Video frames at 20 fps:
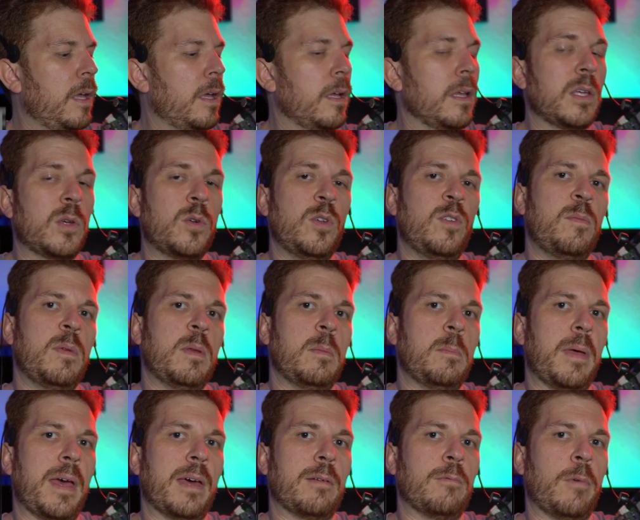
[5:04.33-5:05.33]
Uh, it could have
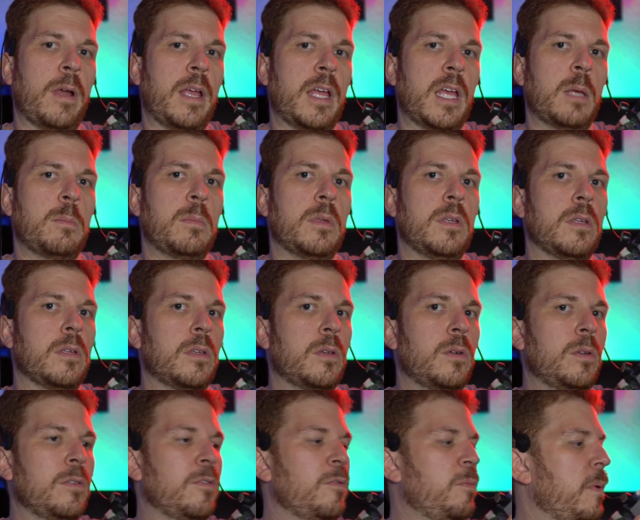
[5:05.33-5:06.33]
been bad RAM, it
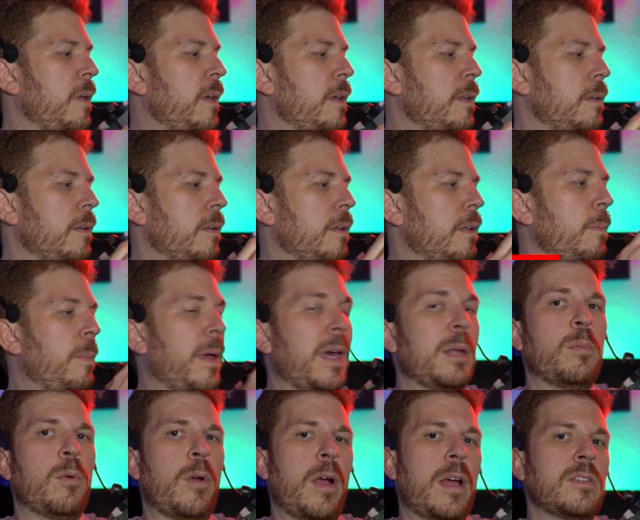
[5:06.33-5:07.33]
could have been a
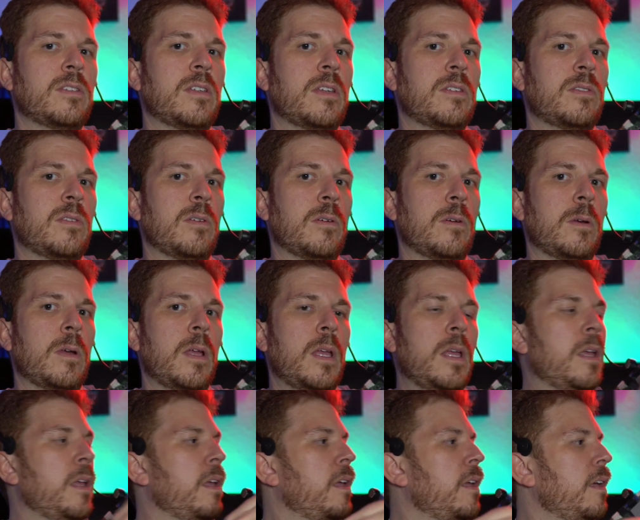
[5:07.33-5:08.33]
bad processor,
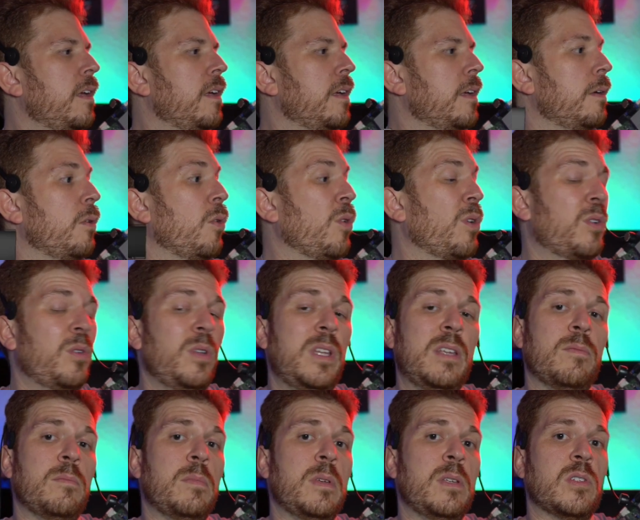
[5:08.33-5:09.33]
uh, or it could
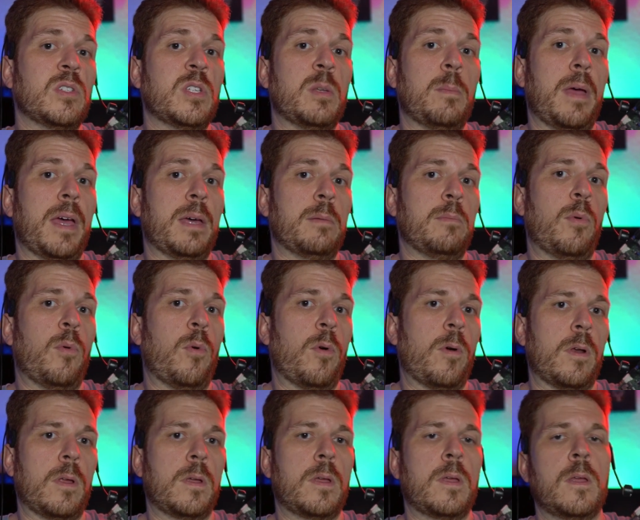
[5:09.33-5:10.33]
even be just a bad
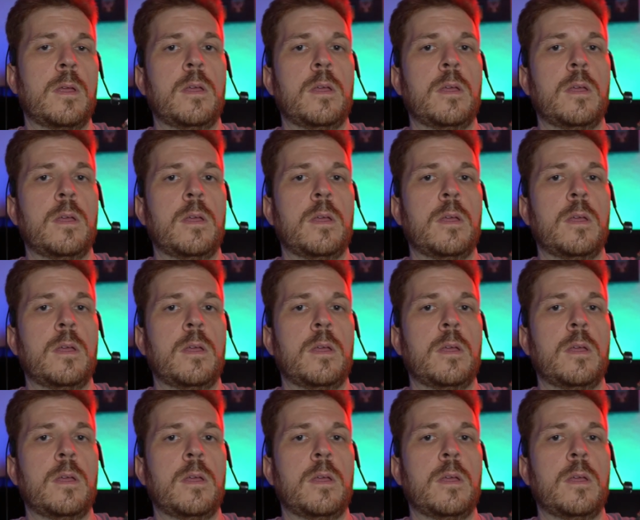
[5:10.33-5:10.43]
board.